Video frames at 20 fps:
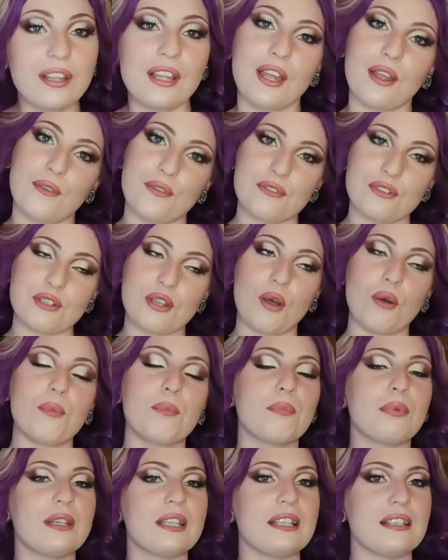If so,
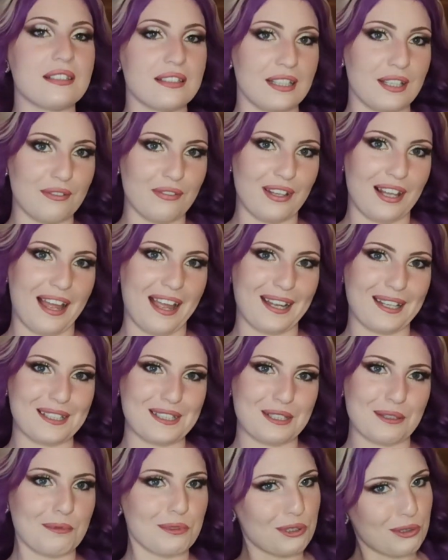please leave a like
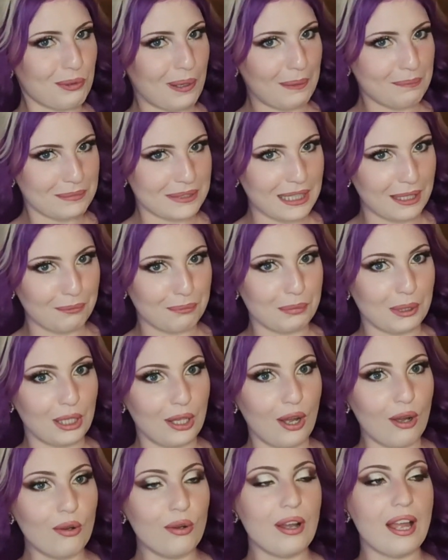and subscribe down
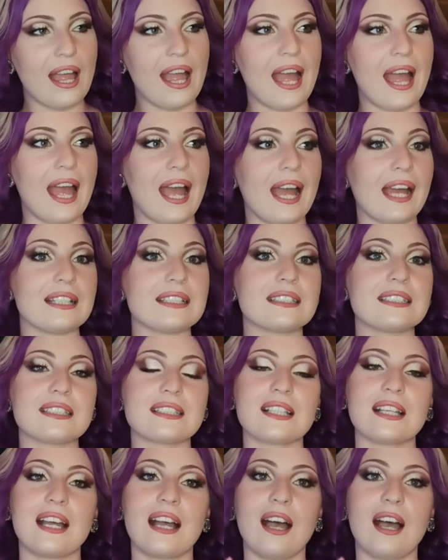below, and